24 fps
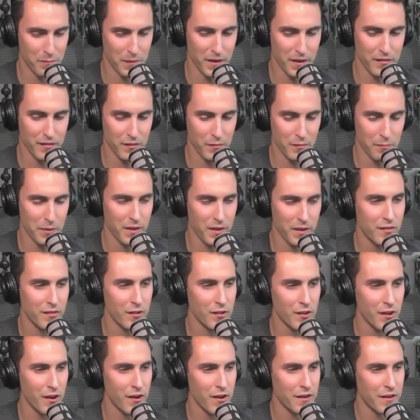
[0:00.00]
Pixel, pixel
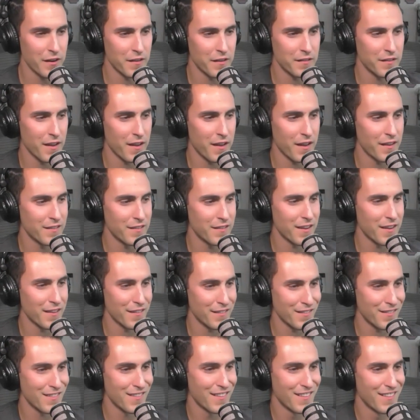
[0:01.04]
exactly. art. And well, so much text.
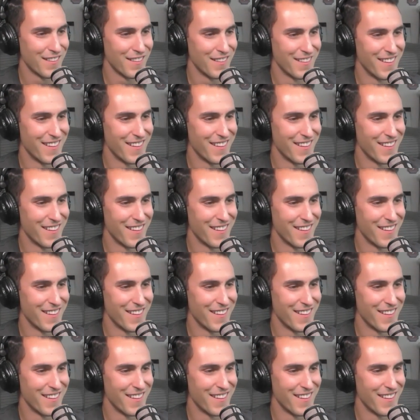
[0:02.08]
cheaper.